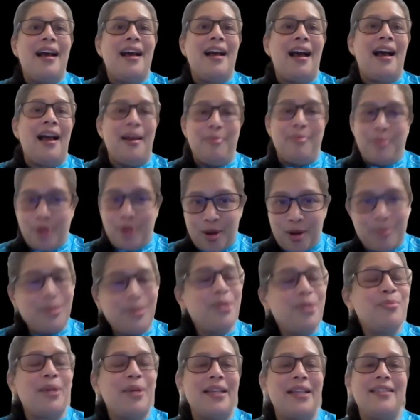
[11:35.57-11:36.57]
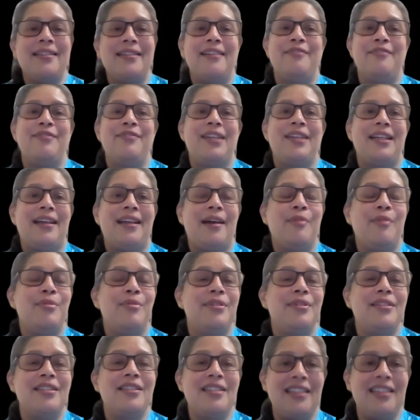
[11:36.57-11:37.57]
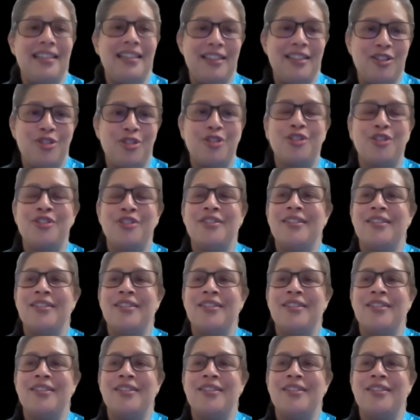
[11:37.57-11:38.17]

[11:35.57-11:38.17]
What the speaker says: I promised myself that I will teach